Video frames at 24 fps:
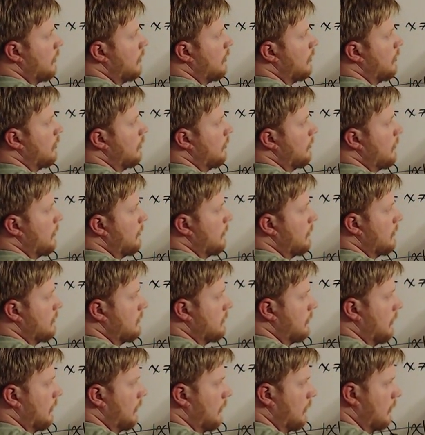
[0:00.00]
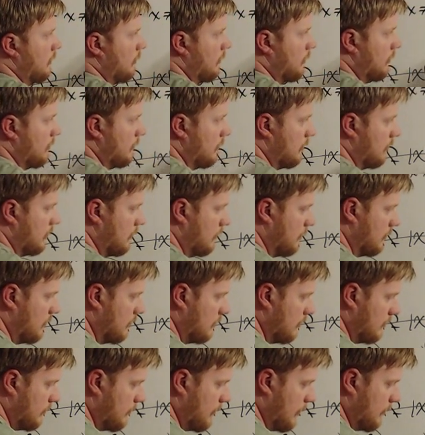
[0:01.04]
You know, maybe it's like,
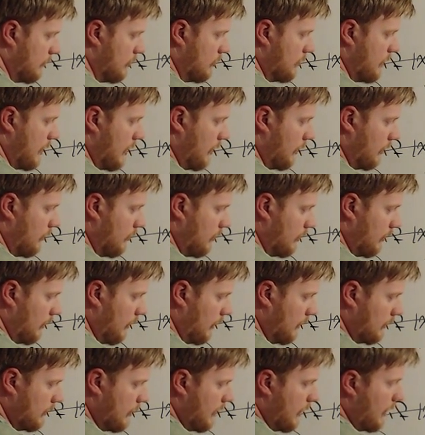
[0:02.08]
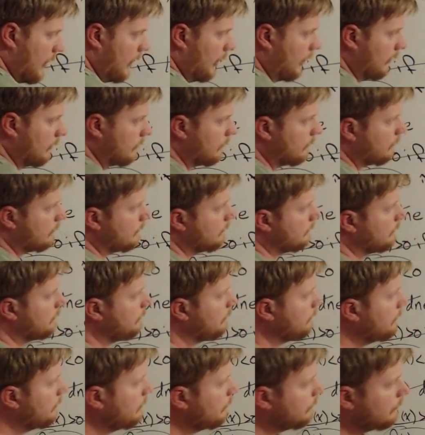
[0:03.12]
maybe you got it going like that.
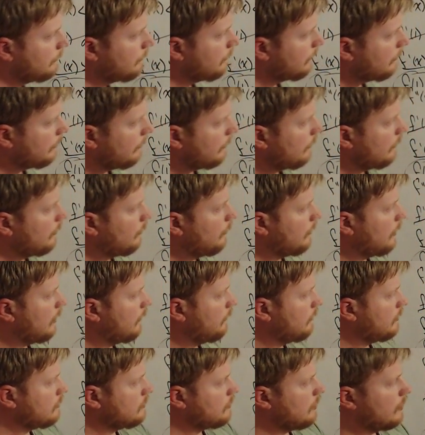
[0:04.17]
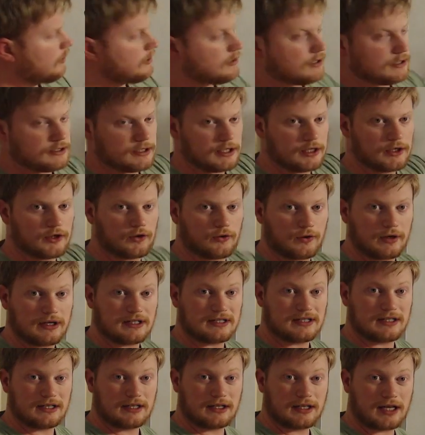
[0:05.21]
Whatever, as long as it's
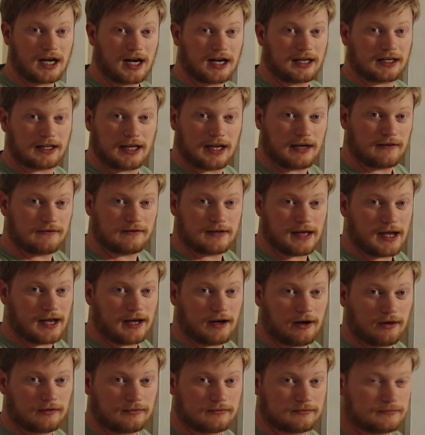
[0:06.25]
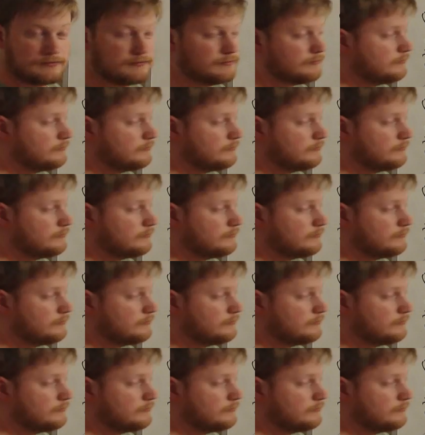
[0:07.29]
increasing, concave down,